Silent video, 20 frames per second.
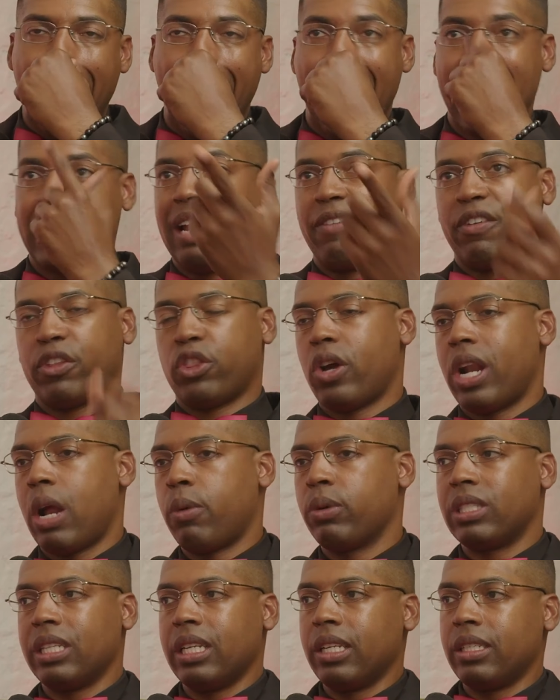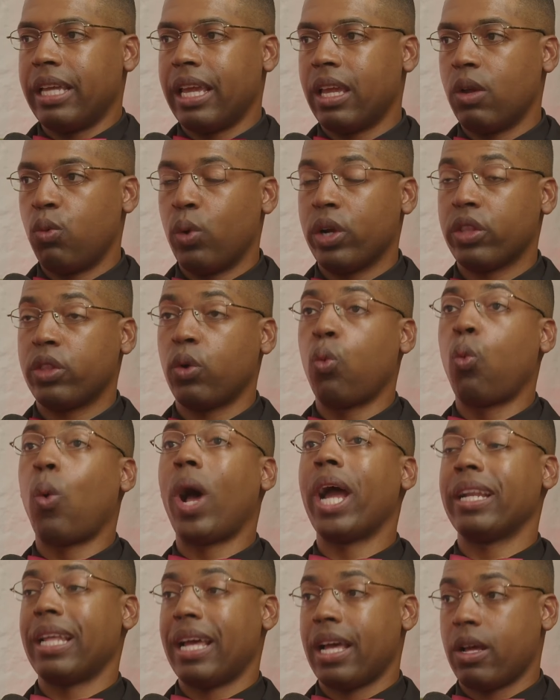I never thought I would see the day where the
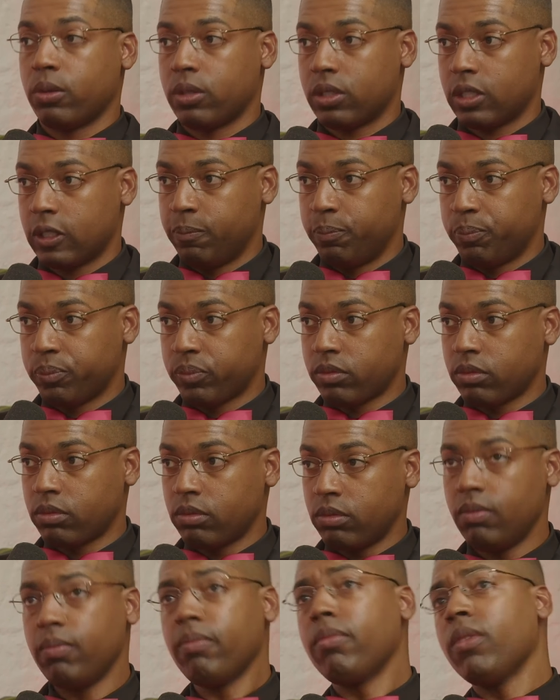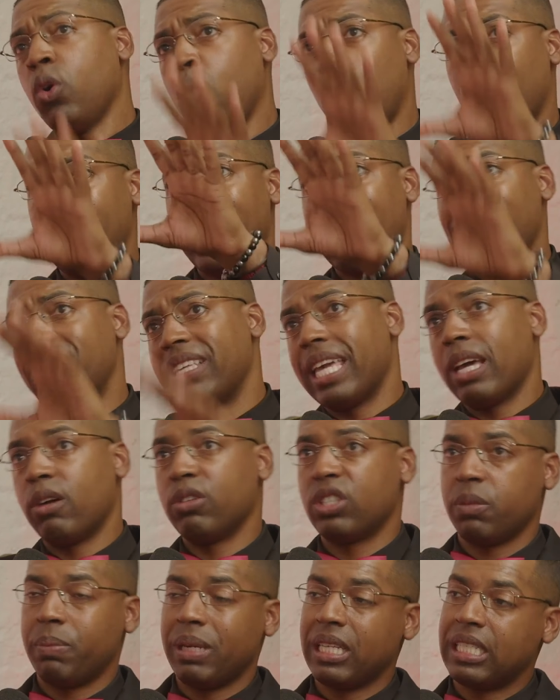White House would have the L
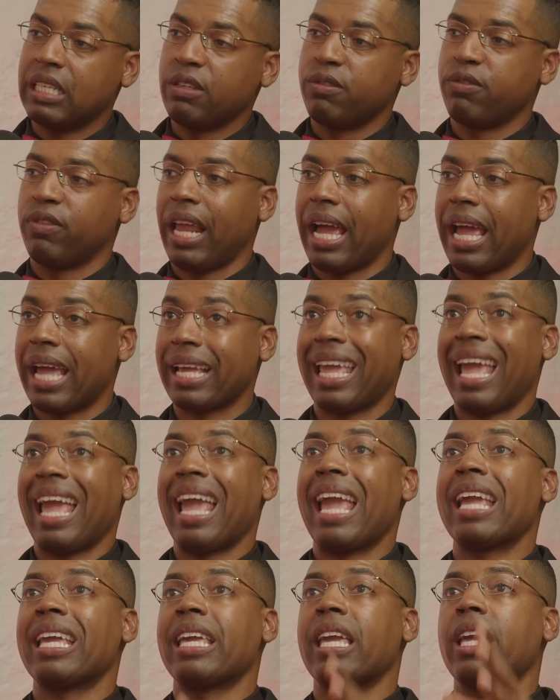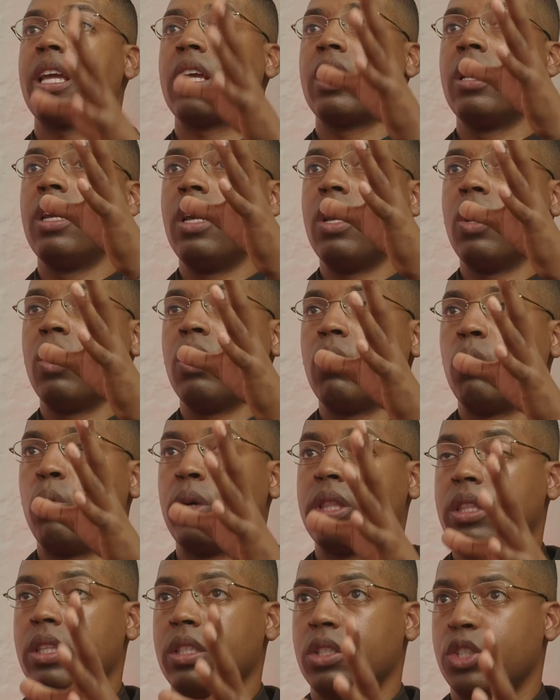G B T flag hanging
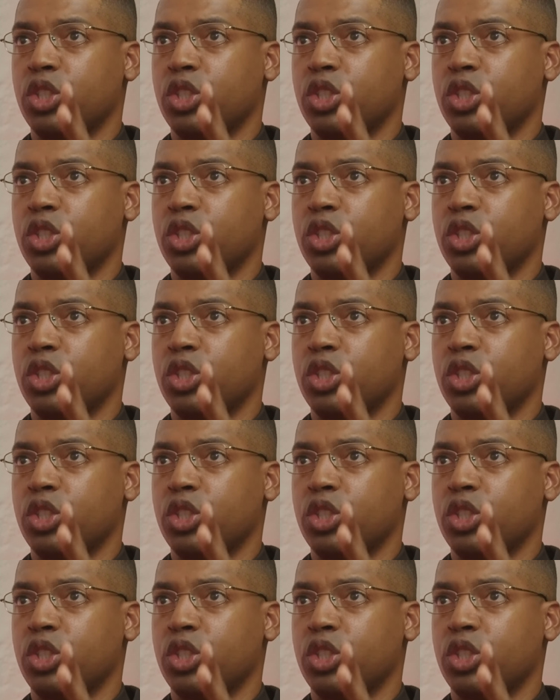with the